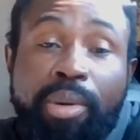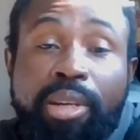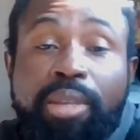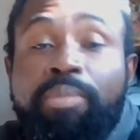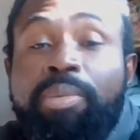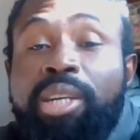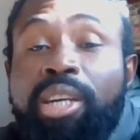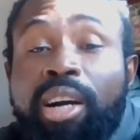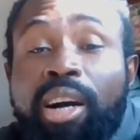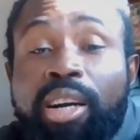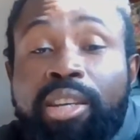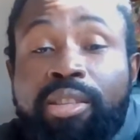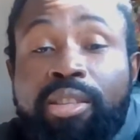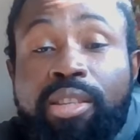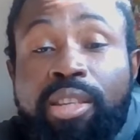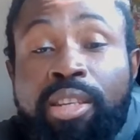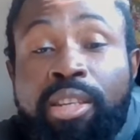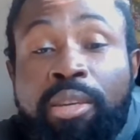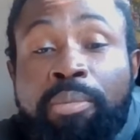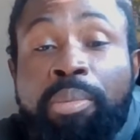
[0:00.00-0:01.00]
Because because
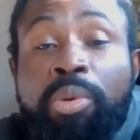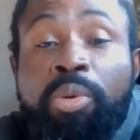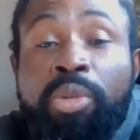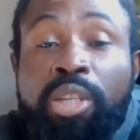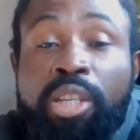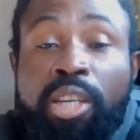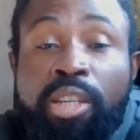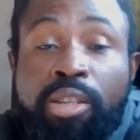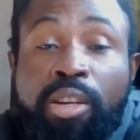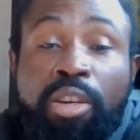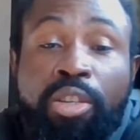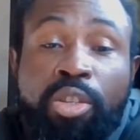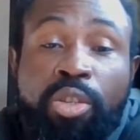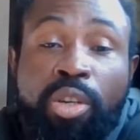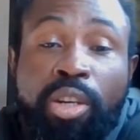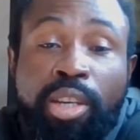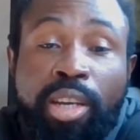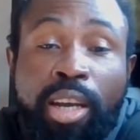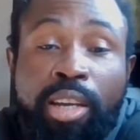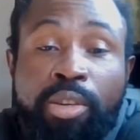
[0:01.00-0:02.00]
in the music
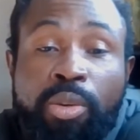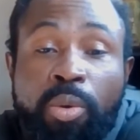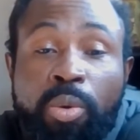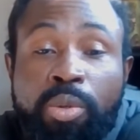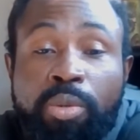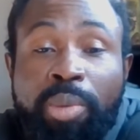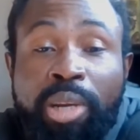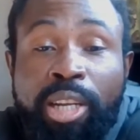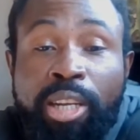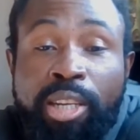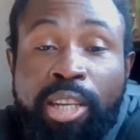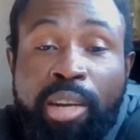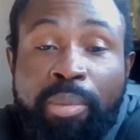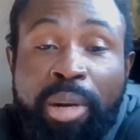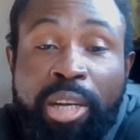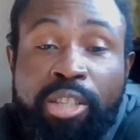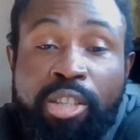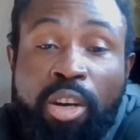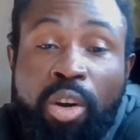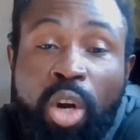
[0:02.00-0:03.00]
industry you can use many
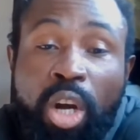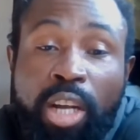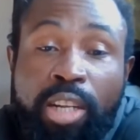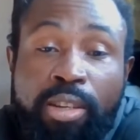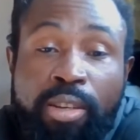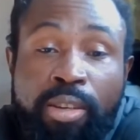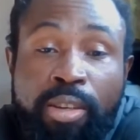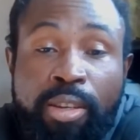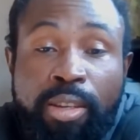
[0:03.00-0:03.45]
names as you want.